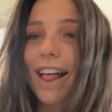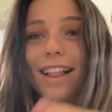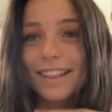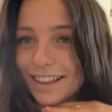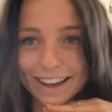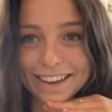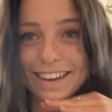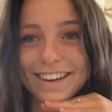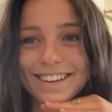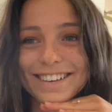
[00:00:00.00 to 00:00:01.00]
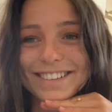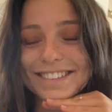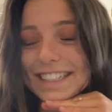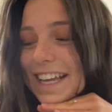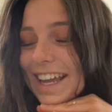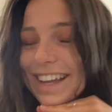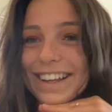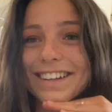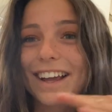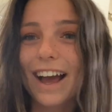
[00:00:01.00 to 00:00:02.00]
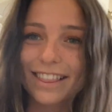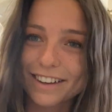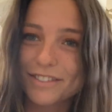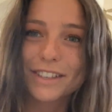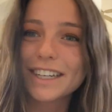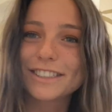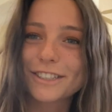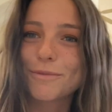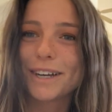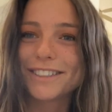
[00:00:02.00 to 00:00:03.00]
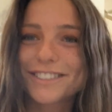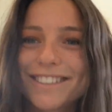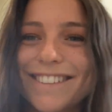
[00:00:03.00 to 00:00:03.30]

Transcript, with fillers: like it, and I love you guys so much.